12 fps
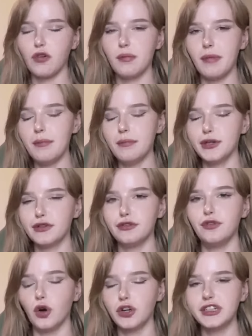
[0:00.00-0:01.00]
are remembered
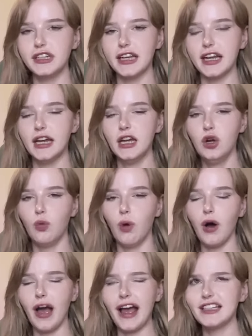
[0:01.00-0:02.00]
fondly,
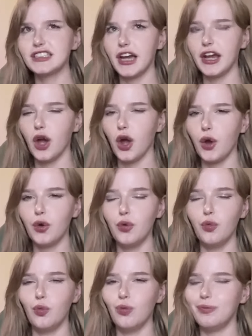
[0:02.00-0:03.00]
while
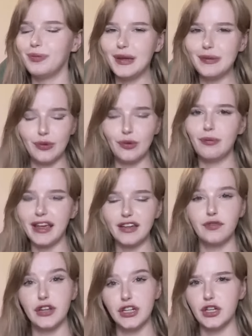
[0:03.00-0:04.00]
SAO people
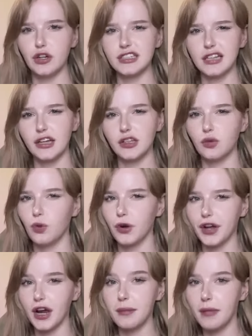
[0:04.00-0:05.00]
make videos like the
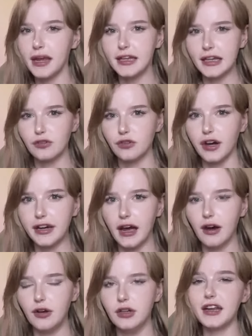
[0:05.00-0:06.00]
one I'm making right
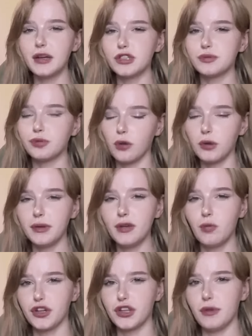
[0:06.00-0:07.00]
now. And it was probably
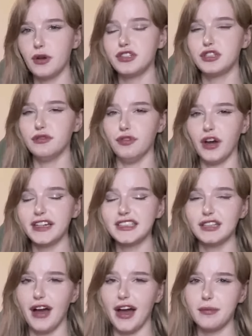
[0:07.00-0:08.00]
one of the most
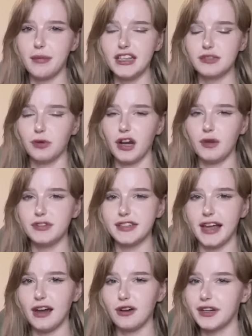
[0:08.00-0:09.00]
divisive animes while it was
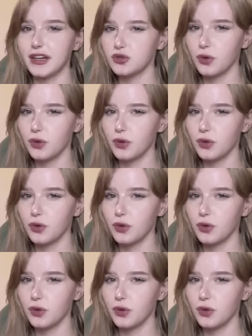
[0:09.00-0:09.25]
airing